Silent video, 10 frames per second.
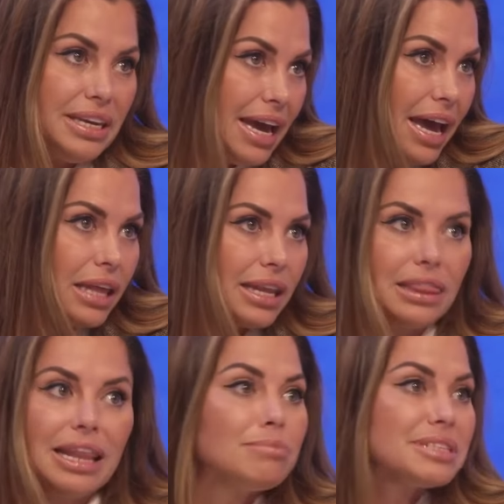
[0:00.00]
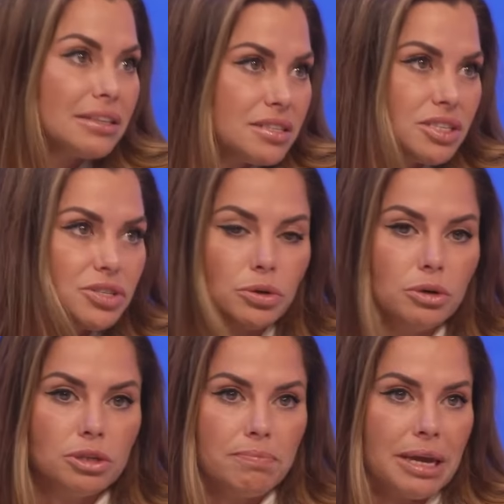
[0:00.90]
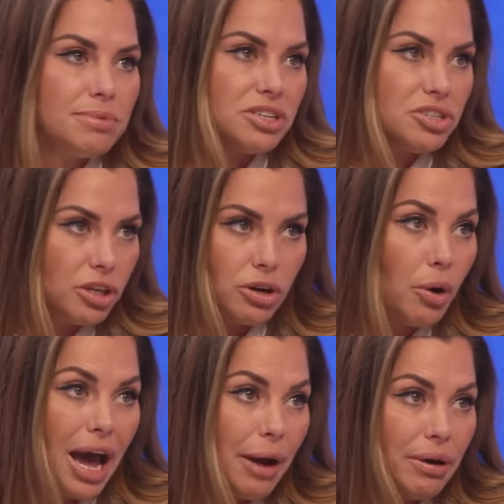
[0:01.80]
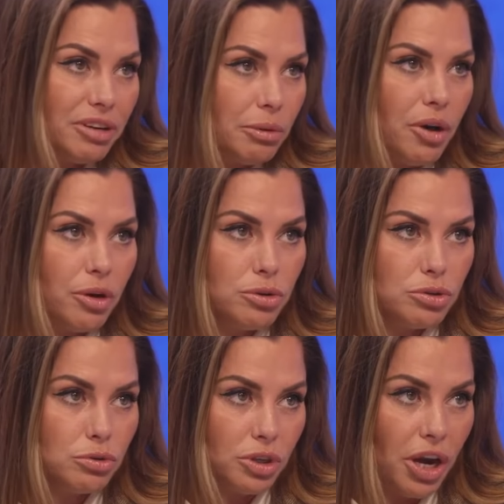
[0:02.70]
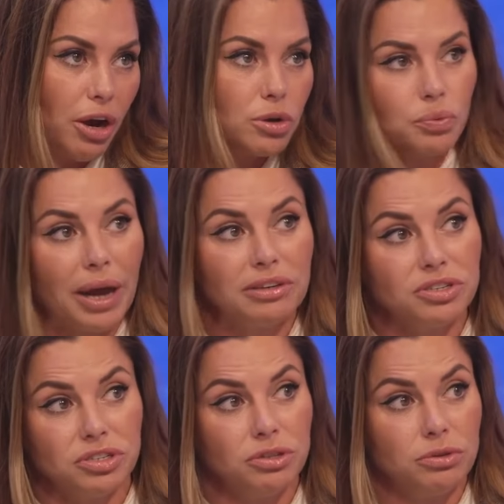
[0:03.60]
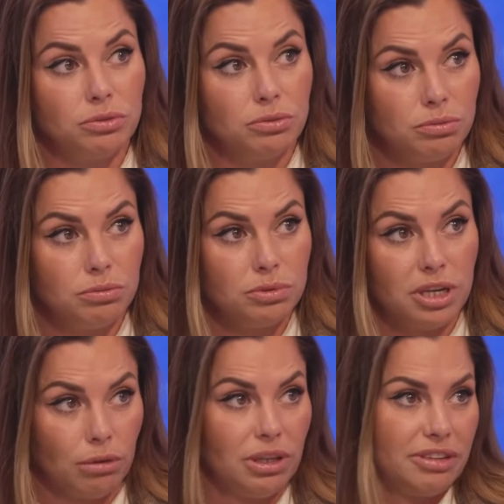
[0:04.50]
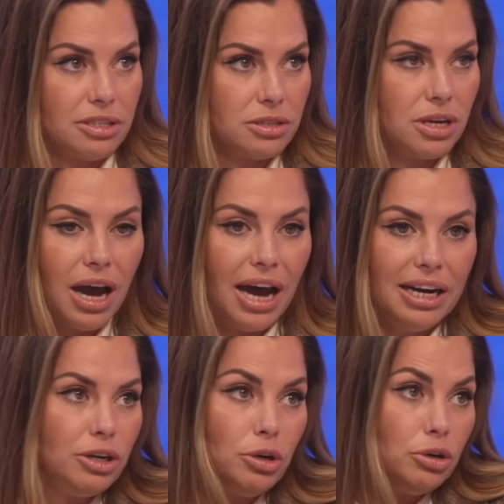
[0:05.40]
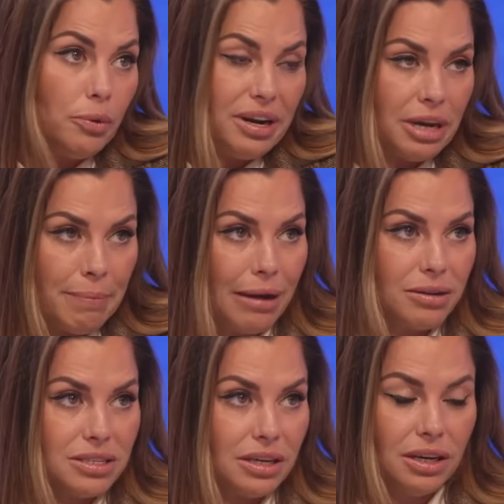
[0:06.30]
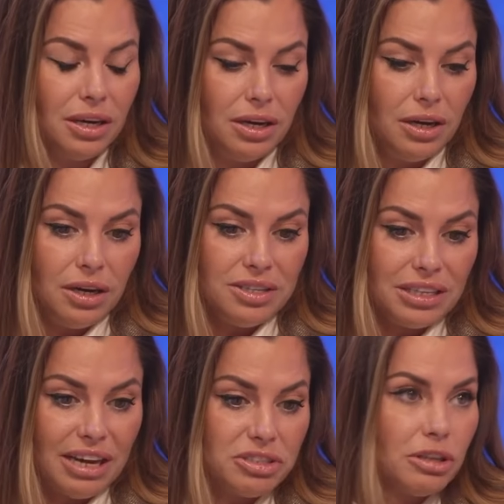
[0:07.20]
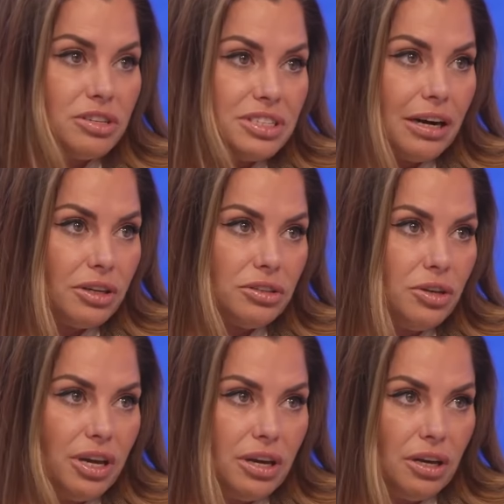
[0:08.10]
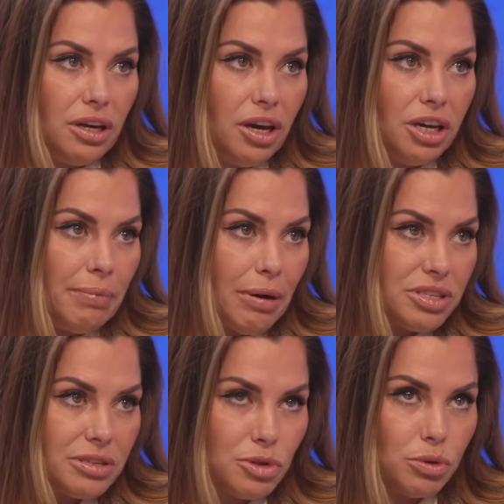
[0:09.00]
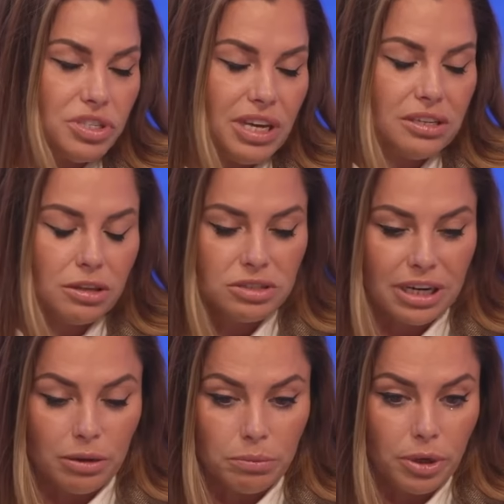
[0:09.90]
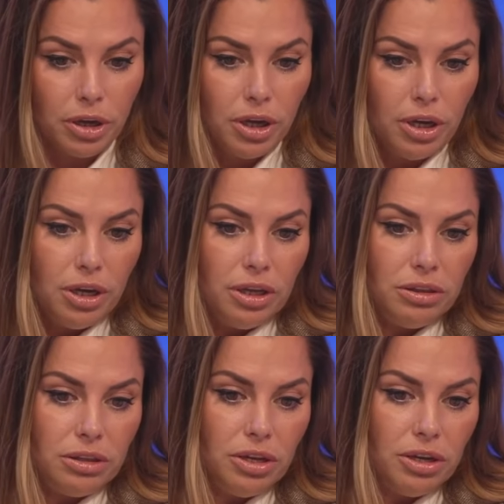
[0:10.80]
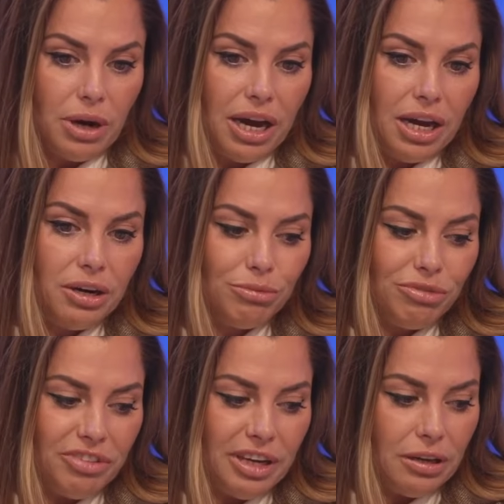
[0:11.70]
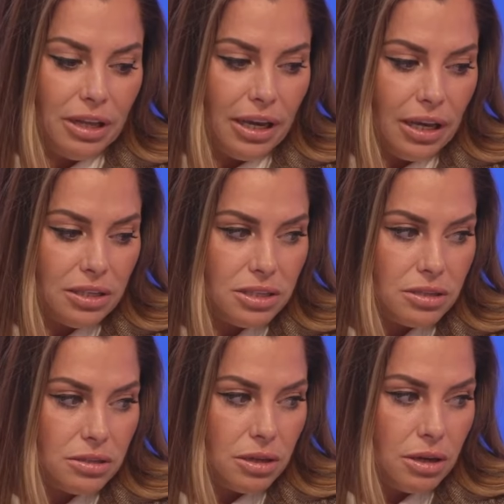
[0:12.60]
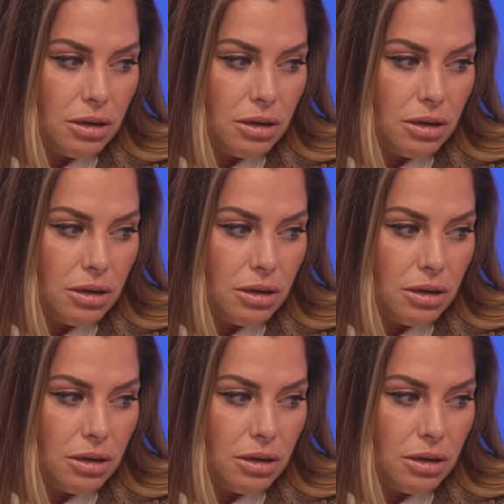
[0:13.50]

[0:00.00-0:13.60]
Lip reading: Yeah, like lap dancers or the babe session girl, or however it worked. Those sort of girls went to the OnlyFans. I didn't know anything about it until after lockdown, and you heard about it towards the end of lockdown. But, I don't feel like it's...